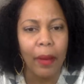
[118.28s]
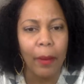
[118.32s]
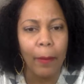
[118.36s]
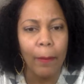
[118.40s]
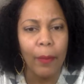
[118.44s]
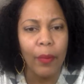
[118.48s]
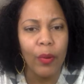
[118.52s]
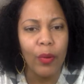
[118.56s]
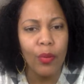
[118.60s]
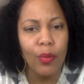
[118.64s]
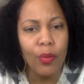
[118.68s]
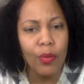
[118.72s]

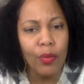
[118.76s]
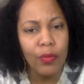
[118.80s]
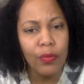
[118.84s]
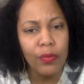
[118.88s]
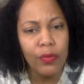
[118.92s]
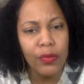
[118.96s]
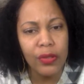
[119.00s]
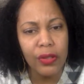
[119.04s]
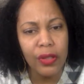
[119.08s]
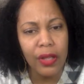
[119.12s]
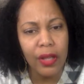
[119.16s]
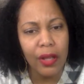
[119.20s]

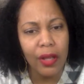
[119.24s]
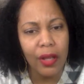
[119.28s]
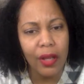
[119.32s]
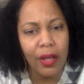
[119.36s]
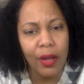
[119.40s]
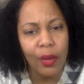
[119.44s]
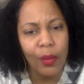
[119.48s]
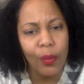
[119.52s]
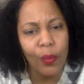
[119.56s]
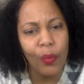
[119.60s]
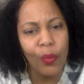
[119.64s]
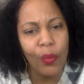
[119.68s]
Moves?
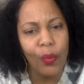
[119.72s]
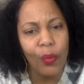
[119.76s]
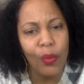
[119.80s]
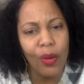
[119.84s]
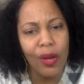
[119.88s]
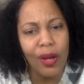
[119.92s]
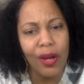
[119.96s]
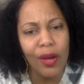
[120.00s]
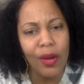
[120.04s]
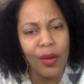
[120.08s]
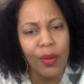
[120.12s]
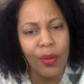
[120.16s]

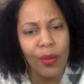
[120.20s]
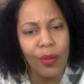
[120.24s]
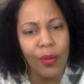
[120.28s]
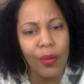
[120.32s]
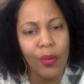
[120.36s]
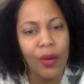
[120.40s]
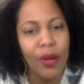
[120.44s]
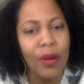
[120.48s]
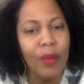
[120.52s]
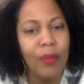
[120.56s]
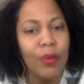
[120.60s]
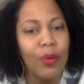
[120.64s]
What
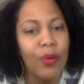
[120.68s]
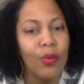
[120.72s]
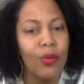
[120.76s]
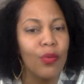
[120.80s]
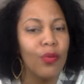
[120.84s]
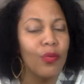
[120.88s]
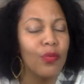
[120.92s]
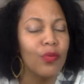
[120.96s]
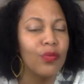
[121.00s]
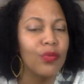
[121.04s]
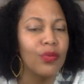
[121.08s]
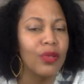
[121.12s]

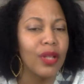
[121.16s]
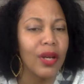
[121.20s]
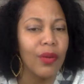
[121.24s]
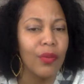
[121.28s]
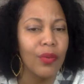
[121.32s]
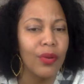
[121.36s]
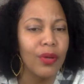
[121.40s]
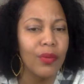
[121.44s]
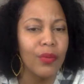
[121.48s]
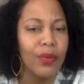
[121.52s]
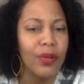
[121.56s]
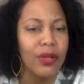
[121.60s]
moves? Like,
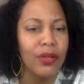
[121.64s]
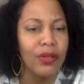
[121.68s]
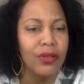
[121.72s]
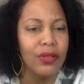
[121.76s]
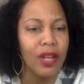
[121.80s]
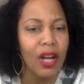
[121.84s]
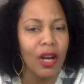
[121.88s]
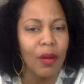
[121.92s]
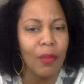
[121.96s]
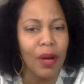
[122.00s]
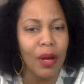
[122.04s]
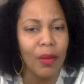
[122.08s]
what are you
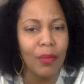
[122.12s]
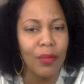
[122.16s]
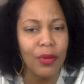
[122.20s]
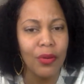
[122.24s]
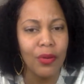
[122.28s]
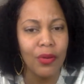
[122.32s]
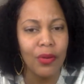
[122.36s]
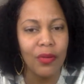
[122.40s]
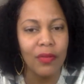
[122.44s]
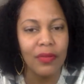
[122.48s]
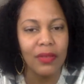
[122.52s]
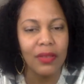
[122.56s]
talking about
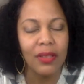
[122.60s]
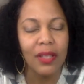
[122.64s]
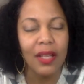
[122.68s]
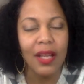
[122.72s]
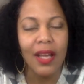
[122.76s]
moves?